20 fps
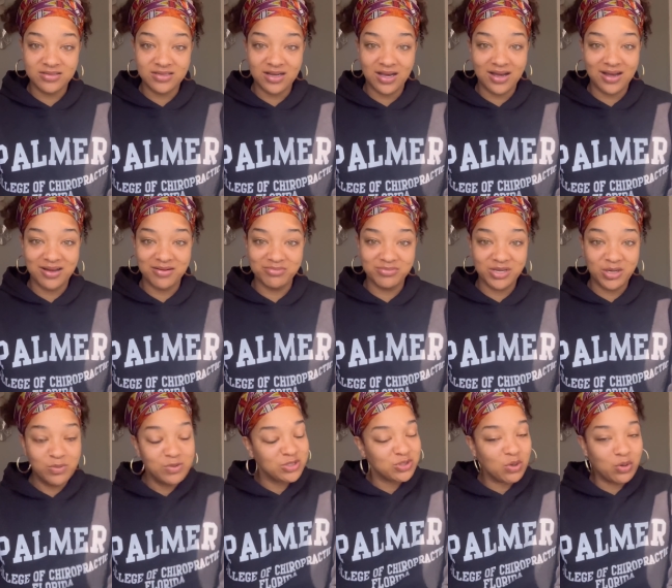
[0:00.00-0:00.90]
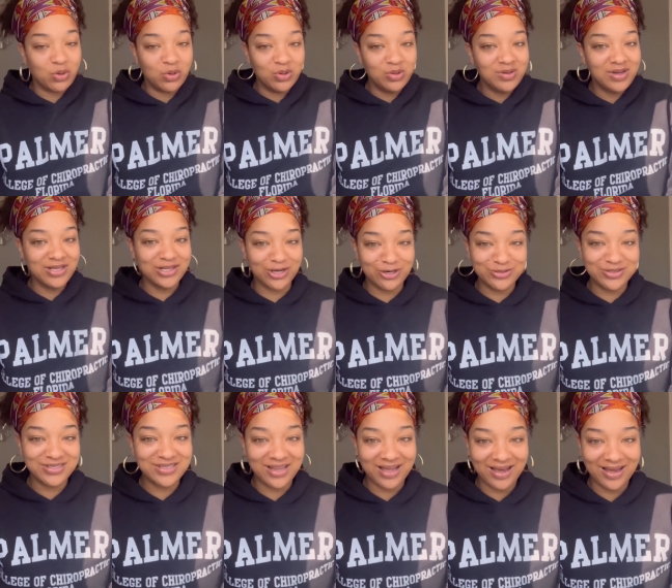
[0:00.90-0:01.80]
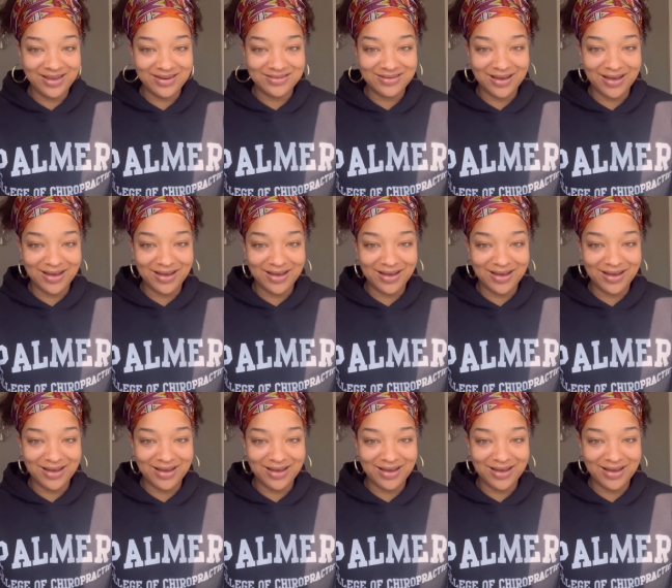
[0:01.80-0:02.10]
Um, it was cool, learned a lot,